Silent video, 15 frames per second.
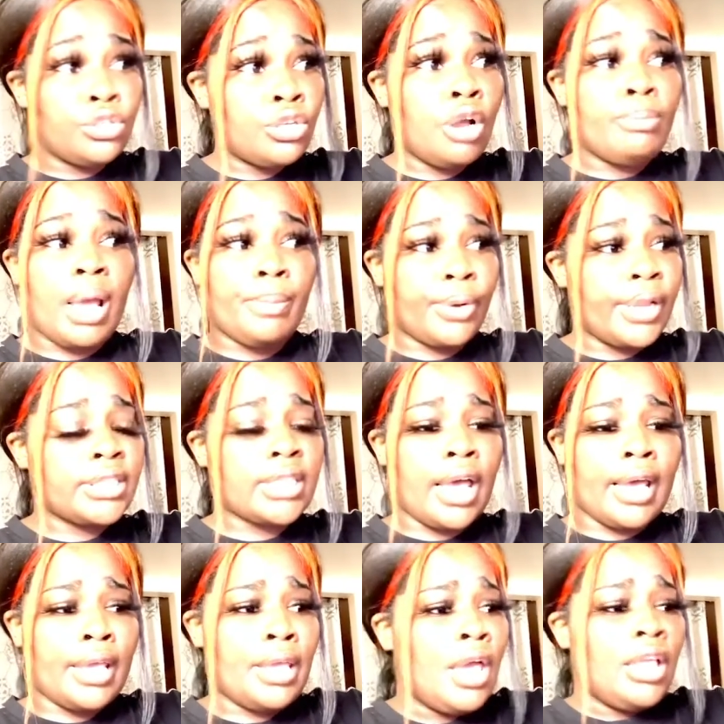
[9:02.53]
My brands,
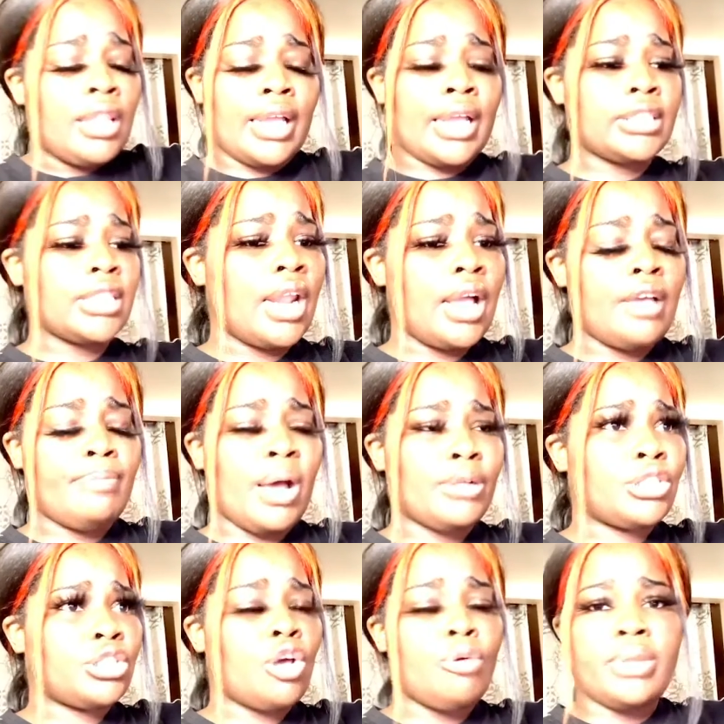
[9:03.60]
like I have bought
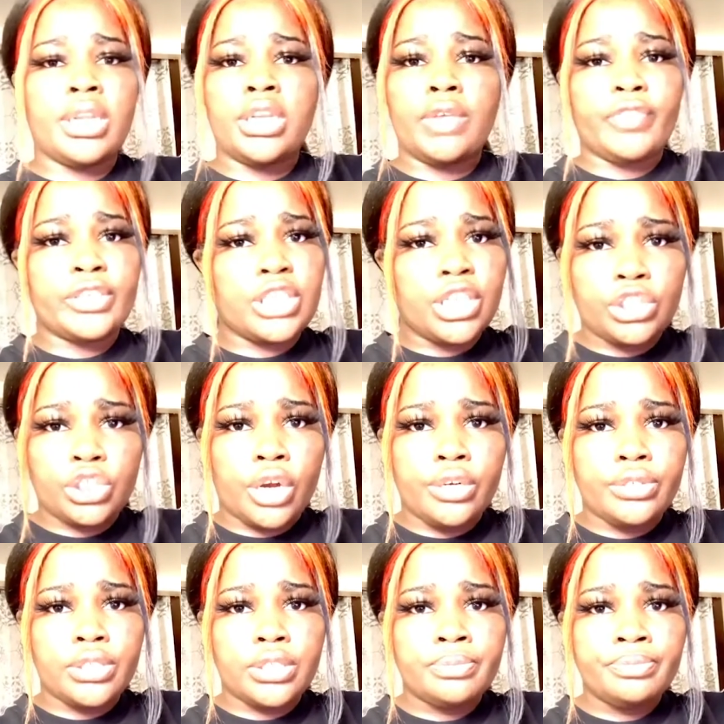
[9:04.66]
so many different
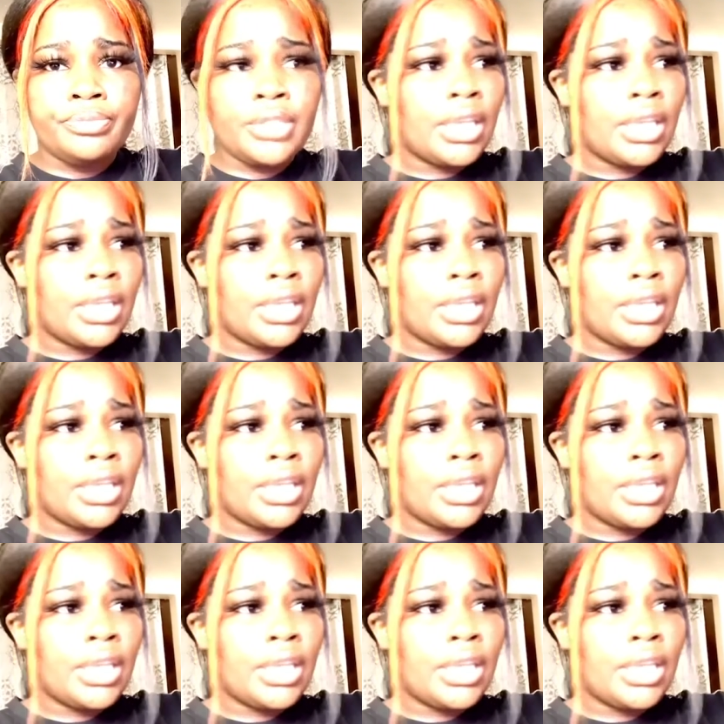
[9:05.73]
t-shirts,